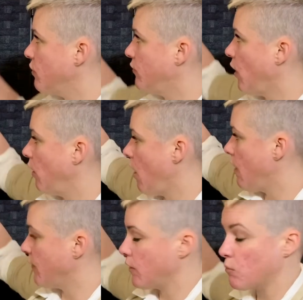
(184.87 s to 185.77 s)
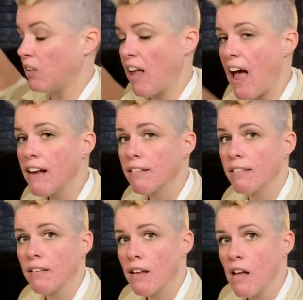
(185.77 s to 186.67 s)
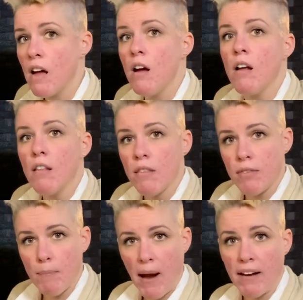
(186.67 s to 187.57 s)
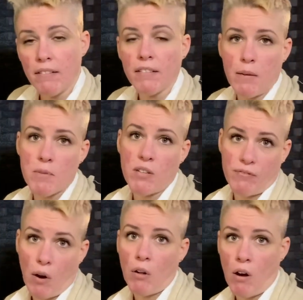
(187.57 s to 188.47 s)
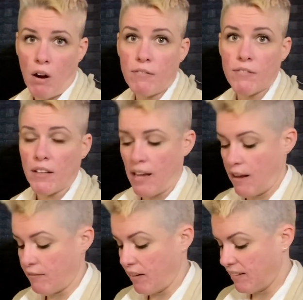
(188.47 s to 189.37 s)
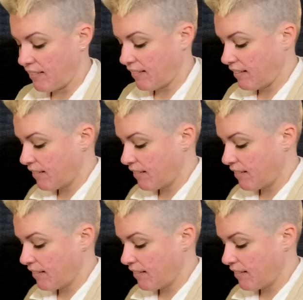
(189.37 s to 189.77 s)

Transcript: fall off and relax, the paint seems to fall off the canvas.